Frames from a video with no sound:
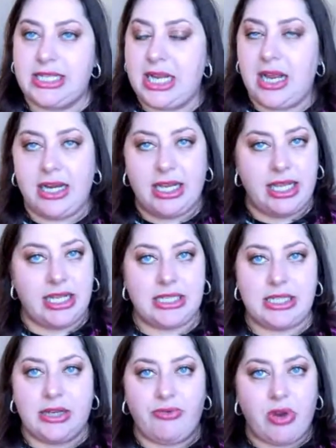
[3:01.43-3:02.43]
not
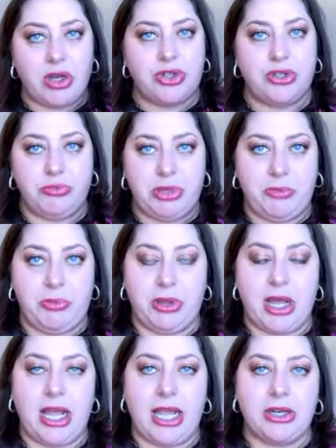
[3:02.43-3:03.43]
against Russian
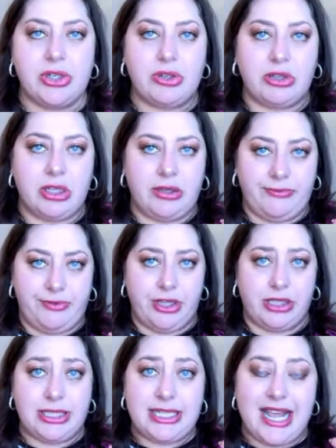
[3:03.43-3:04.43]
people. I actually
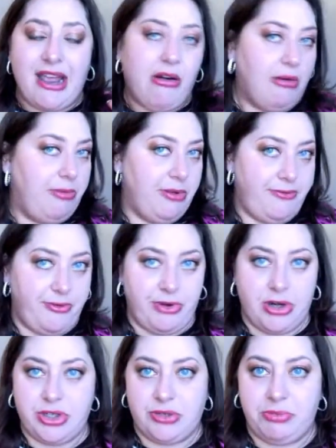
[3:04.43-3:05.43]
feel terrible for
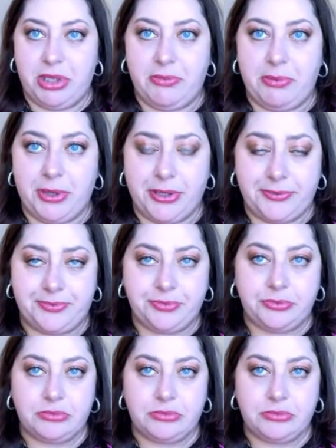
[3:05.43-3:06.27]
Russian people.